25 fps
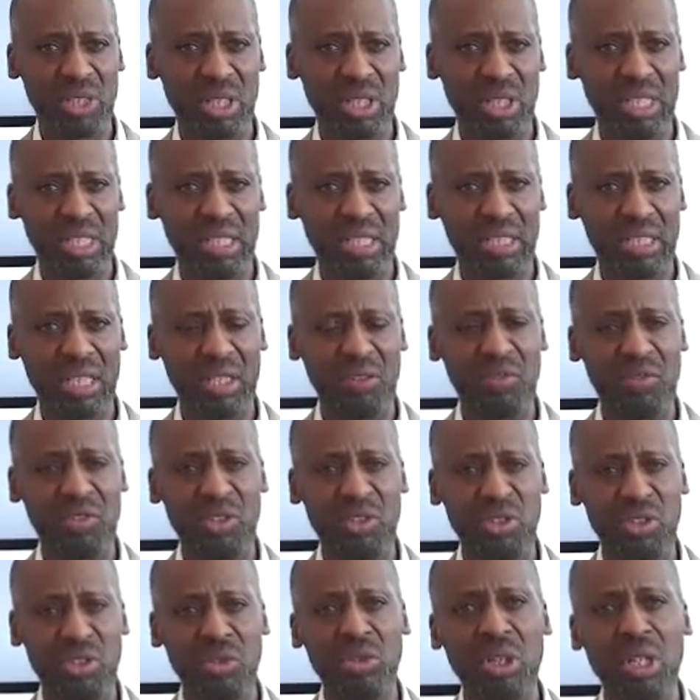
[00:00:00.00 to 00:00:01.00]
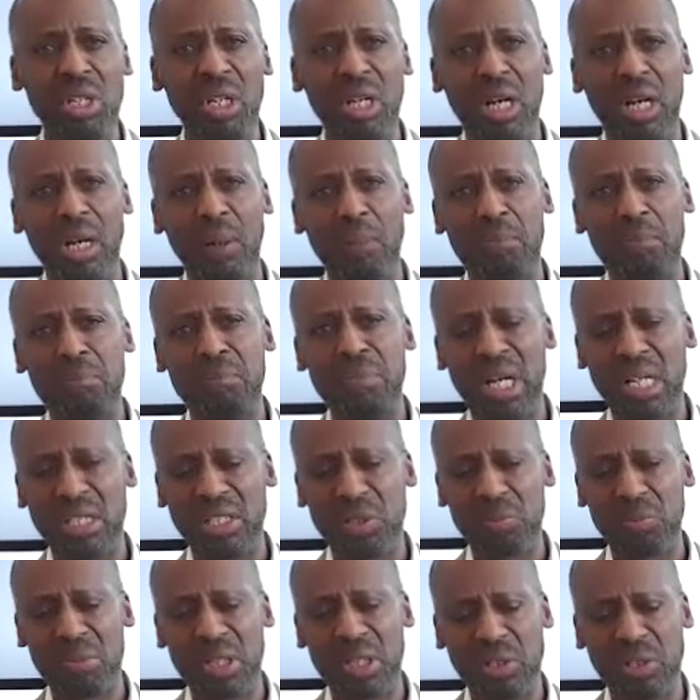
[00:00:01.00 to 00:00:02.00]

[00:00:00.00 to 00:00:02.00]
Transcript: It gives you a much